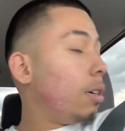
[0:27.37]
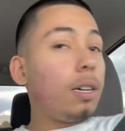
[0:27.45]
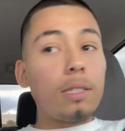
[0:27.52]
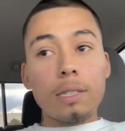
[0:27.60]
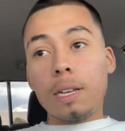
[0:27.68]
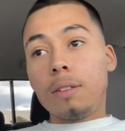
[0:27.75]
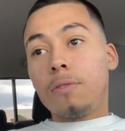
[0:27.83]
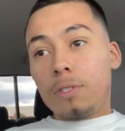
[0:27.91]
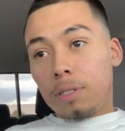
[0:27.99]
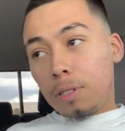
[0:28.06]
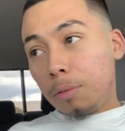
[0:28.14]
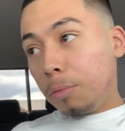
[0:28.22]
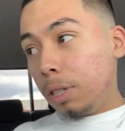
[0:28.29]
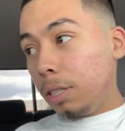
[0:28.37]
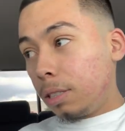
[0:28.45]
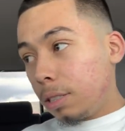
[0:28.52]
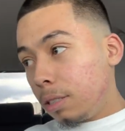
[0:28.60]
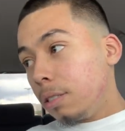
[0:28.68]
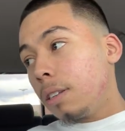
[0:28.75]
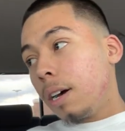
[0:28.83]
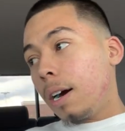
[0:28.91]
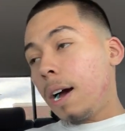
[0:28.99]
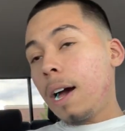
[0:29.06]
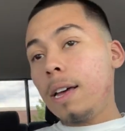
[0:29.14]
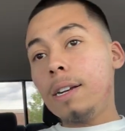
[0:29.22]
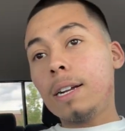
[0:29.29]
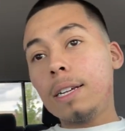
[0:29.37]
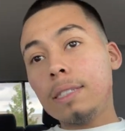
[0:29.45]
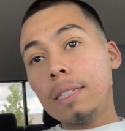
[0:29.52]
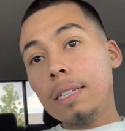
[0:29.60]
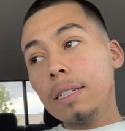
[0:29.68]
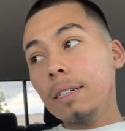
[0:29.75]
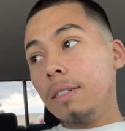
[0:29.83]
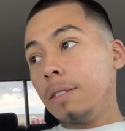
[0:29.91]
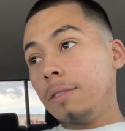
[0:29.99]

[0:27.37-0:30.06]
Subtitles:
And then for some reason, I had an idea.